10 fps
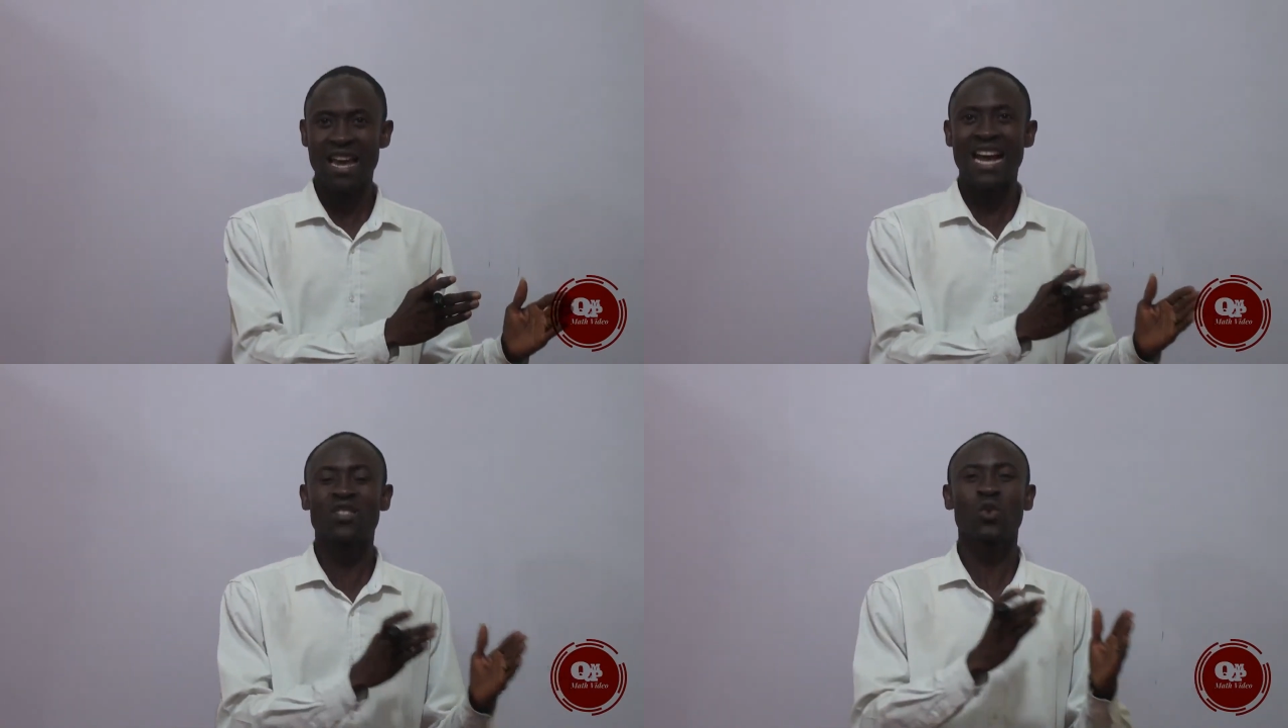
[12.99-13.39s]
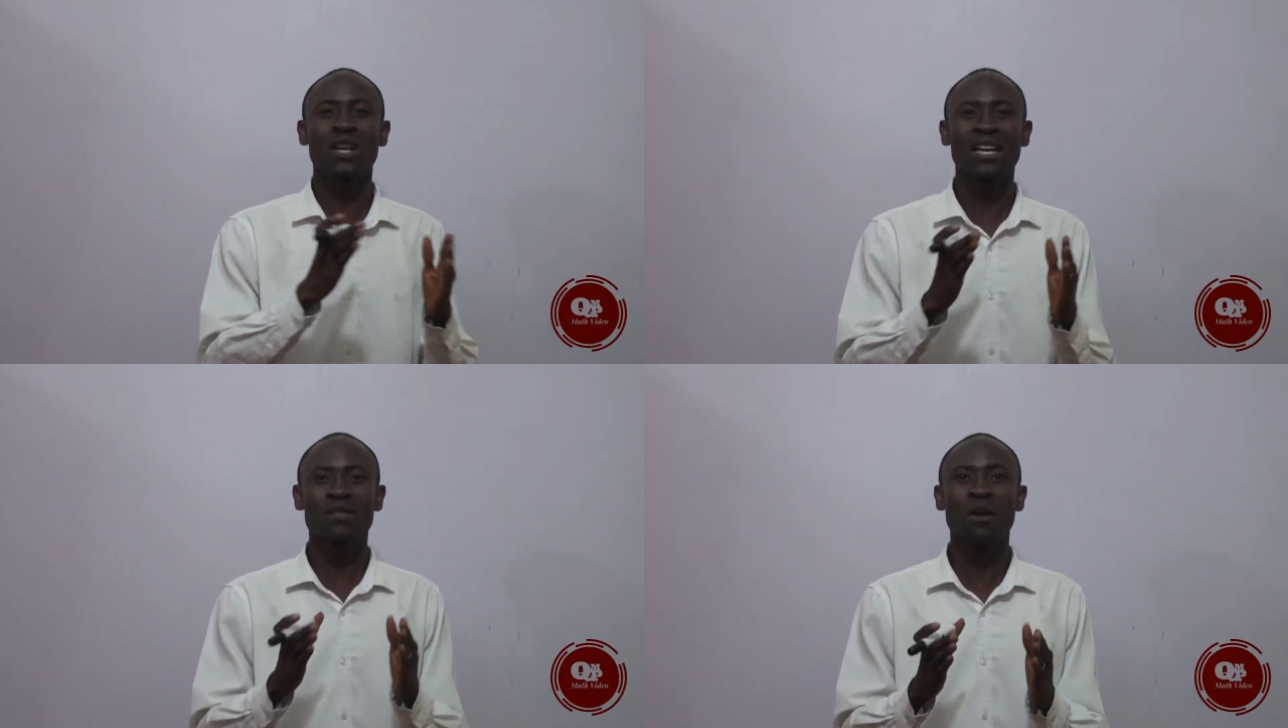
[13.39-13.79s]
as well
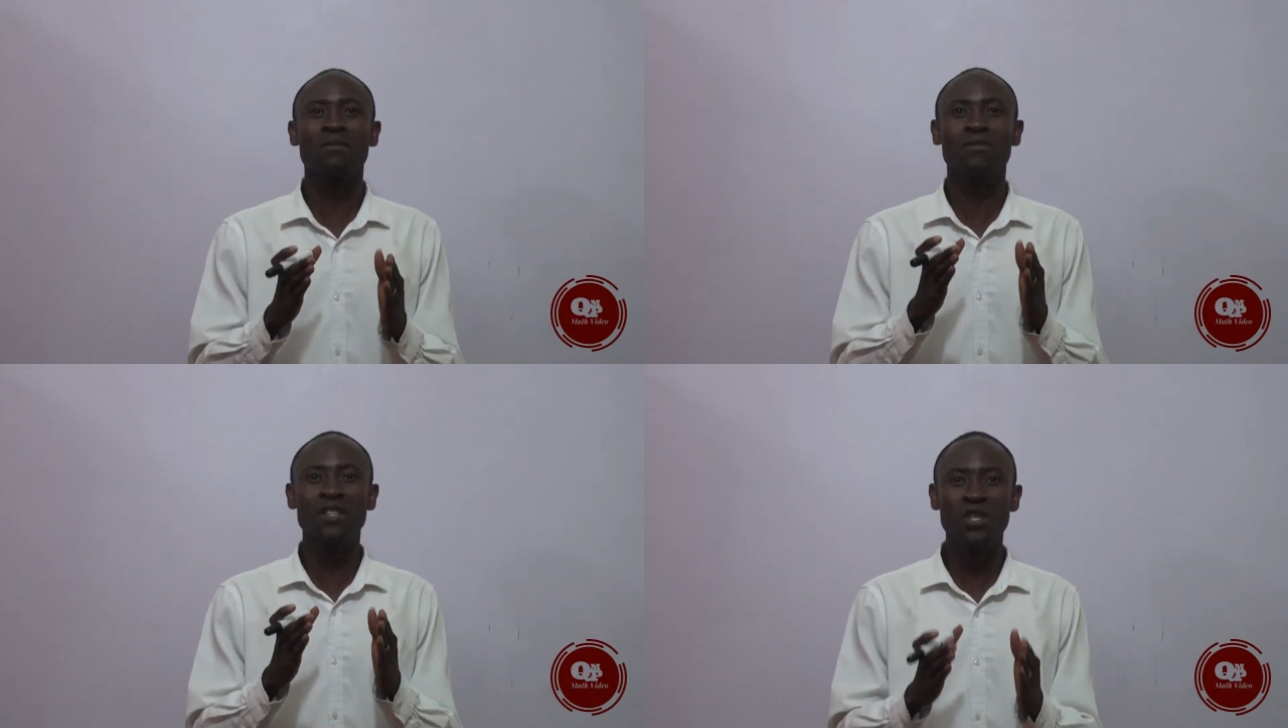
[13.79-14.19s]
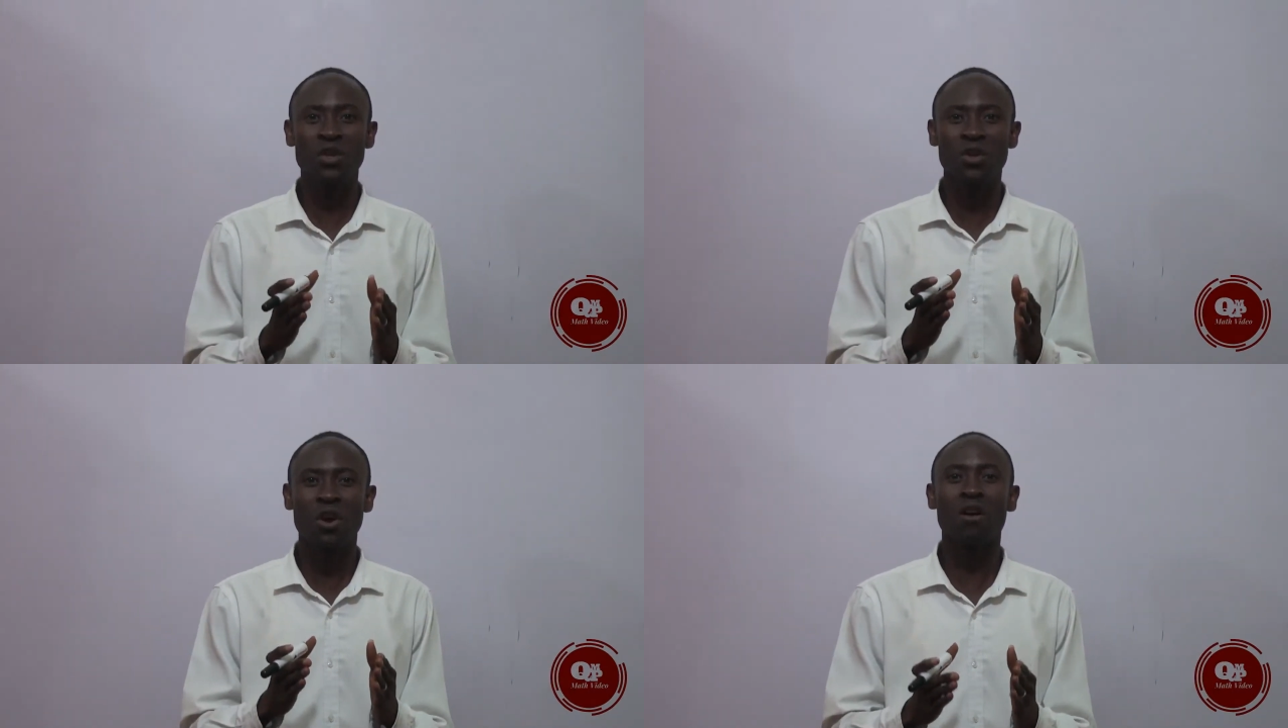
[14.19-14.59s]
as my video
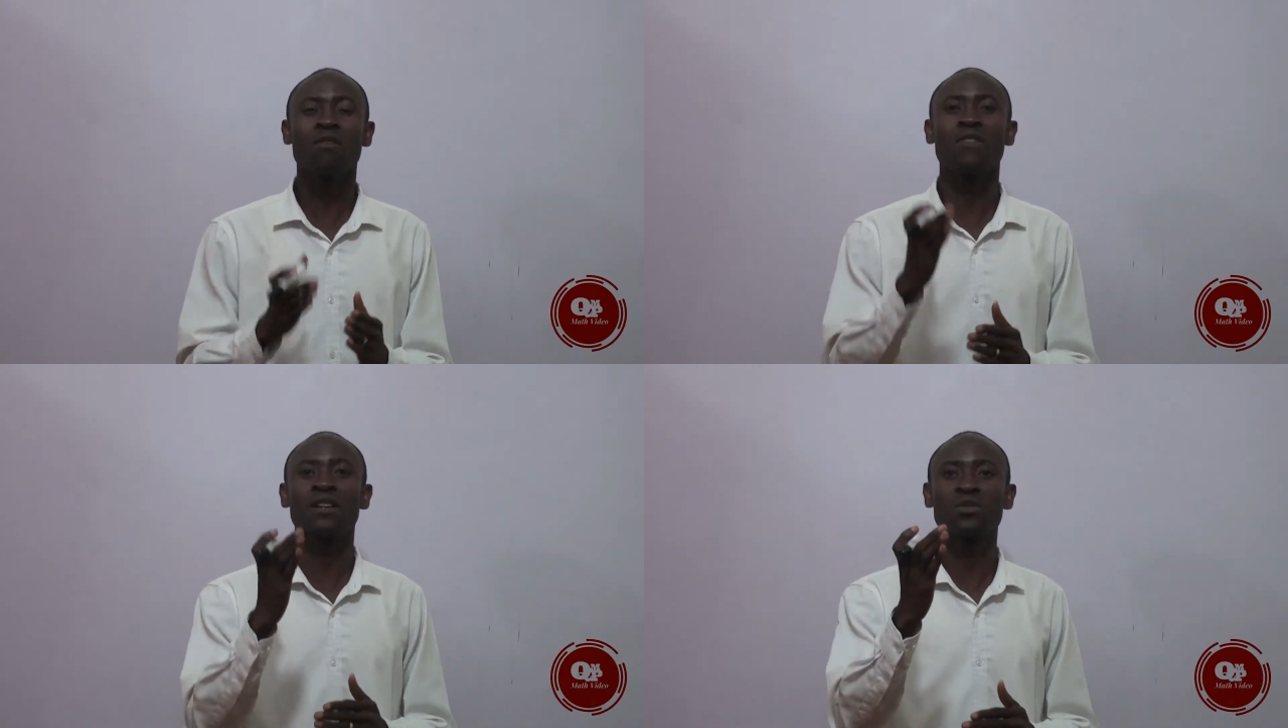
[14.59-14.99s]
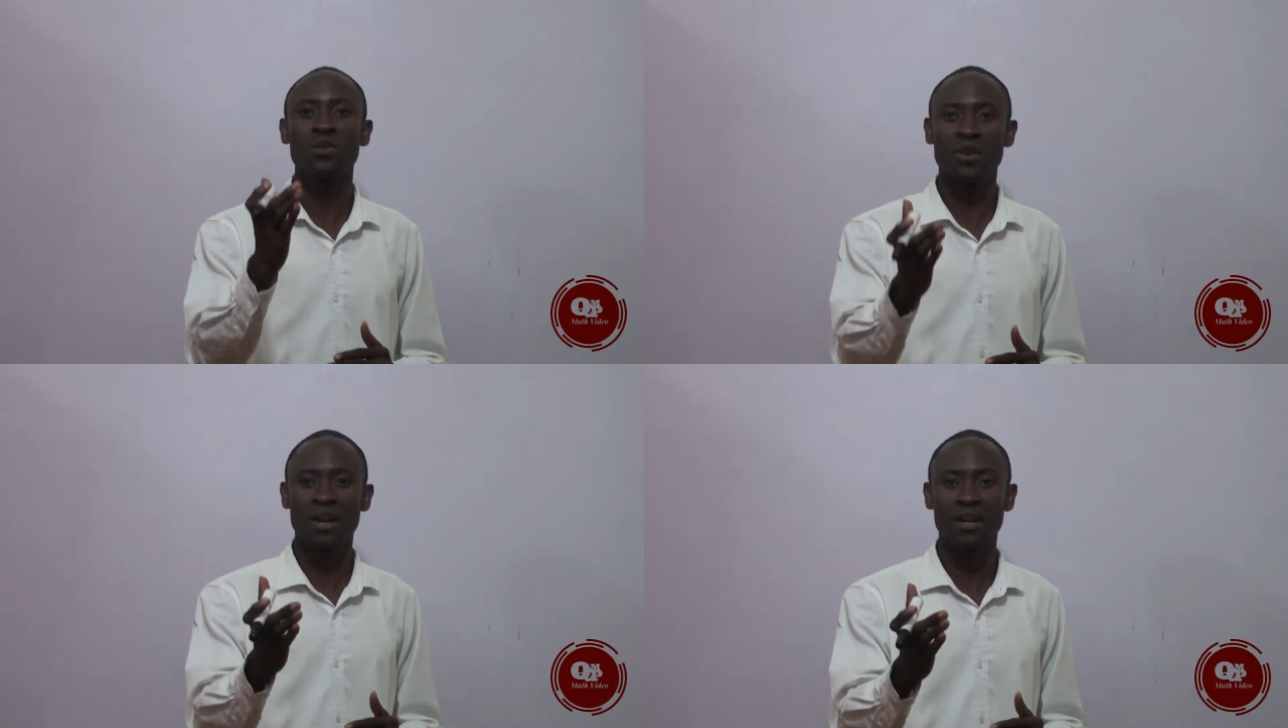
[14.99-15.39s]
on
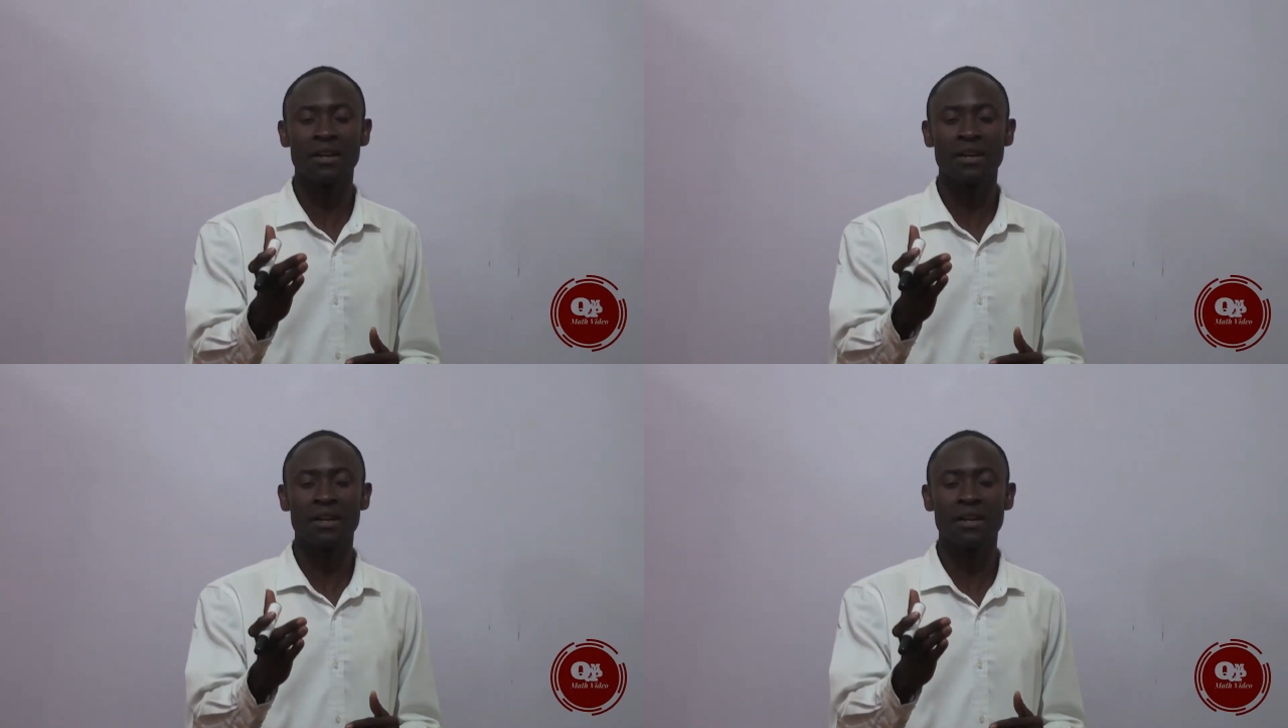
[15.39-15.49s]
factorial,